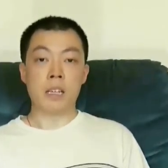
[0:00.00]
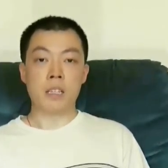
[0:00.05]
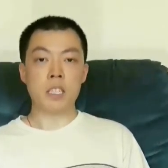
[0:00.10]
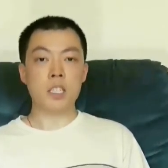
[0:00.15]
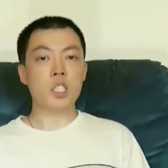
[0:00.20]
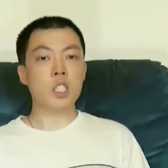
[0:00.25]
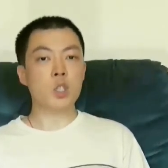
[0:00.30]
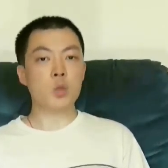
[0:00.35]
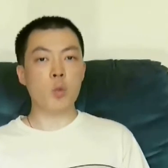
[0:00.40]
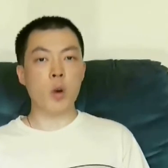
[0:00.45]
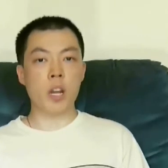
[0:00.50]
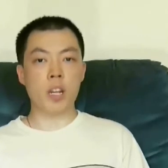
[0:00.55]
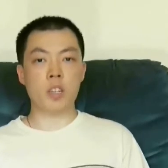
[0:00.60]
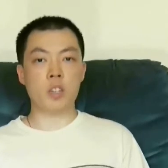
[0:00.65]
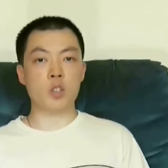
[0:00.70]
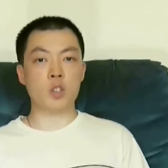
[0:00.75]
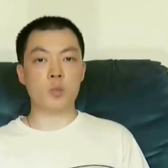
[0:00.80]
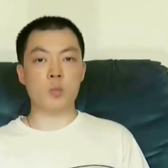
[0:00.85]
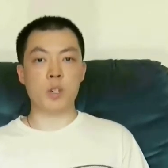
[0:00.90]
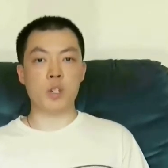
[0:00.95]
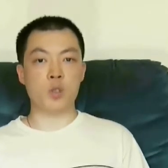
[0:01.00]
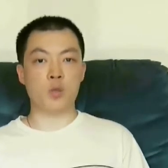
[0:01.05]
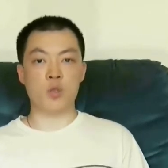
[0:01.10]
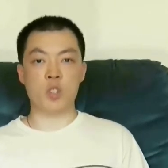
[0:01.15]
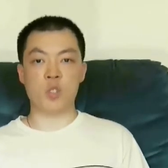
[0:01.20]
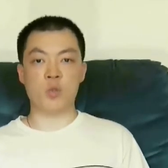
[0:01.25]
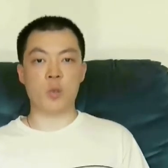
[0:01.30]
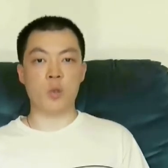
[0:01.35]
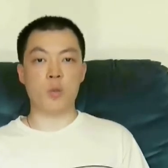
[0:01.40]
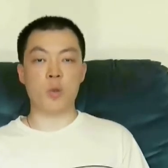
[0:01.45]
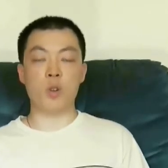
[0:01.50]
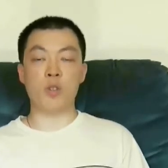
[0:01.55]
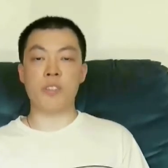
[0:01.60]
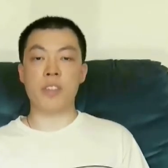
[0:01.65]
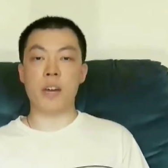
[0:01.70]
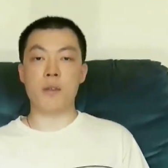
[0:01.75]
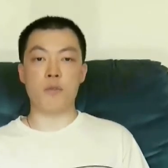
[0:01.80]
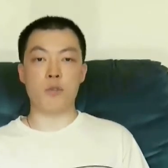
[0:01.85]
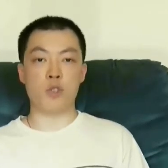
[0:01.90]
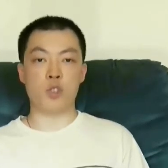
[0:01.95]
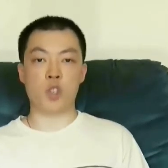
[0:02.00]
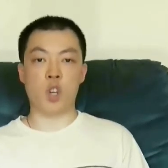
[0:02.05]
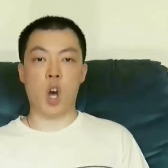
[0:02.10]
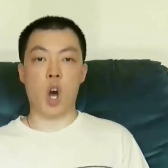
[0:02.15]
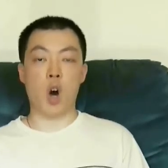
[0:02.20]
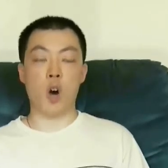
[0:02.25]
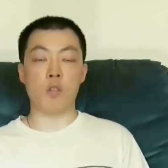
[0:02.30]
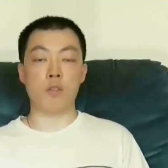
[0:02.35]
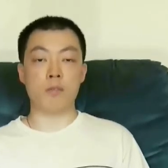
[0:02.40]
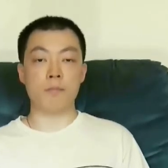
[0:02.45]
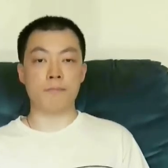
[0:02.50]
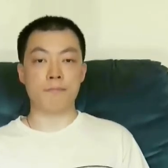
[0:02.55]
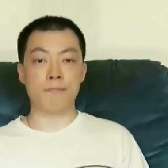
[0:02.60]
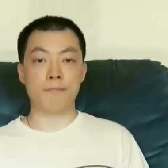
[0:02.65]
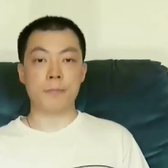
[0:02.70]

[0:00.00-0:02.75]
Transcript: This is one of those mysteries we'll never solve.